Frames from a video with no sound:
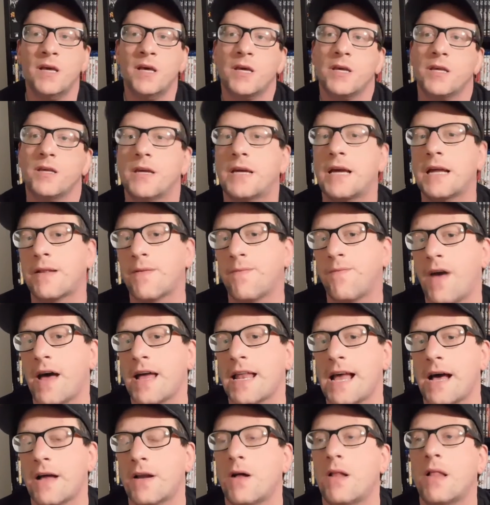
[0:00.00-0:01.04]
you get to
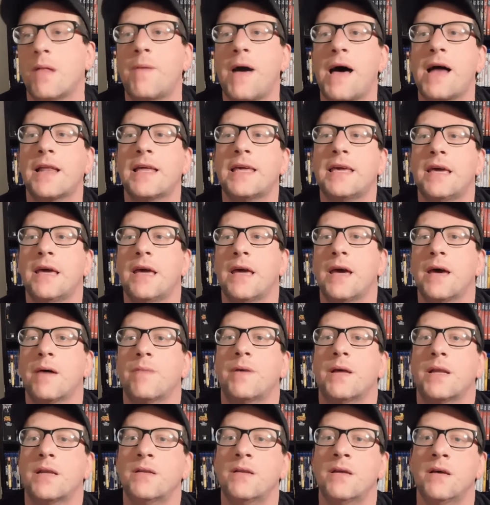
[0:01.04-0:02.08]
find out all about him
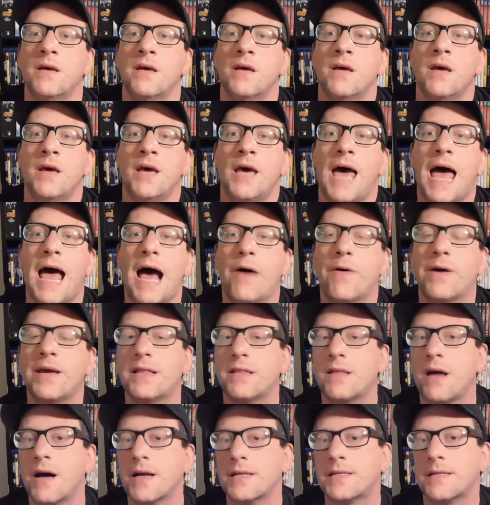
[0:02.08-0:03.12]
and how he
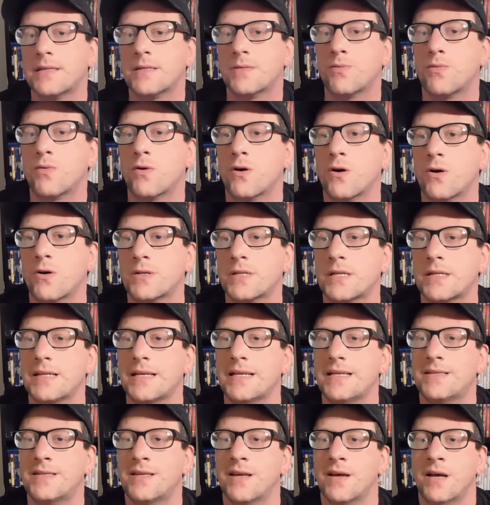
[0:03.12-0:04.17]
lost his world to
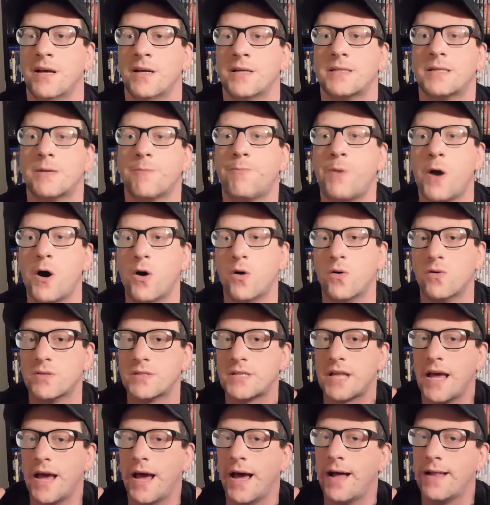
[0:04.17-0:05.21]
these
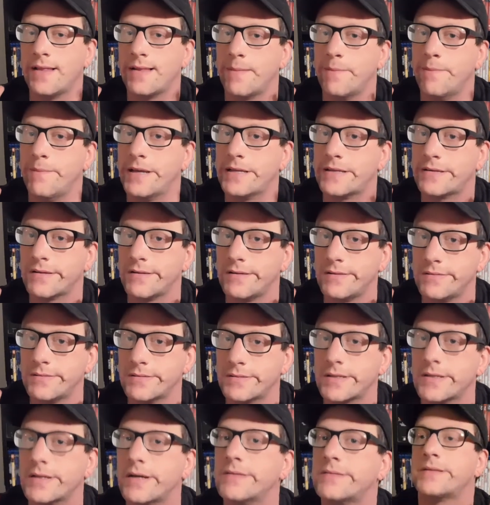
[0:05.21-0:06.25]
supposed
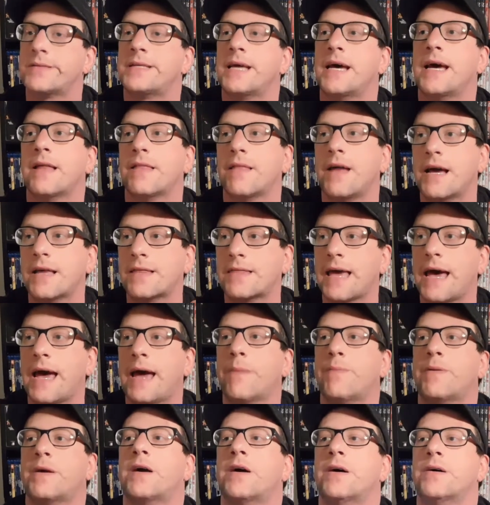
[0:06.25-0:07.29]
elementals. And I say it like
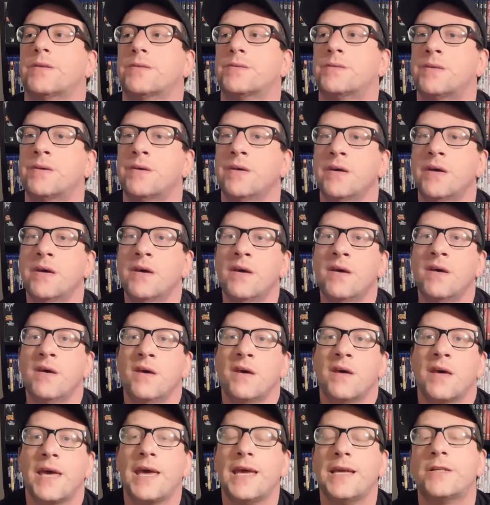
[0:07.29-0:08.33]
that because
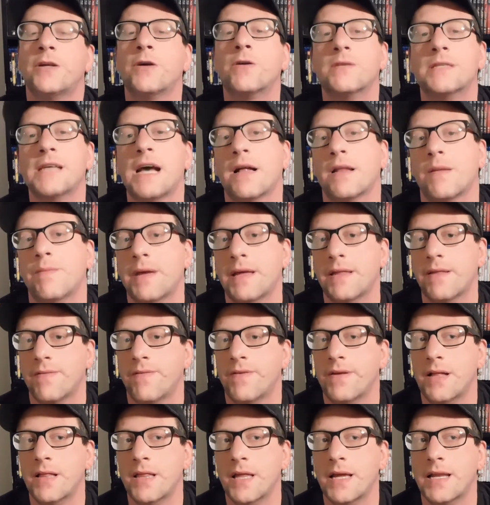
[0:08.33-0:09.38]
he turns out to be the
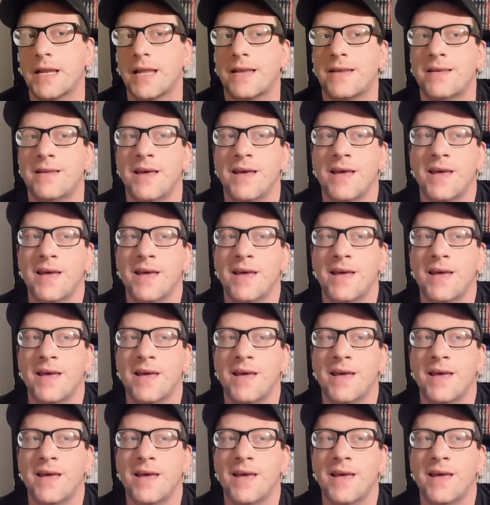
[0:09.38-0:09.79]
villain, and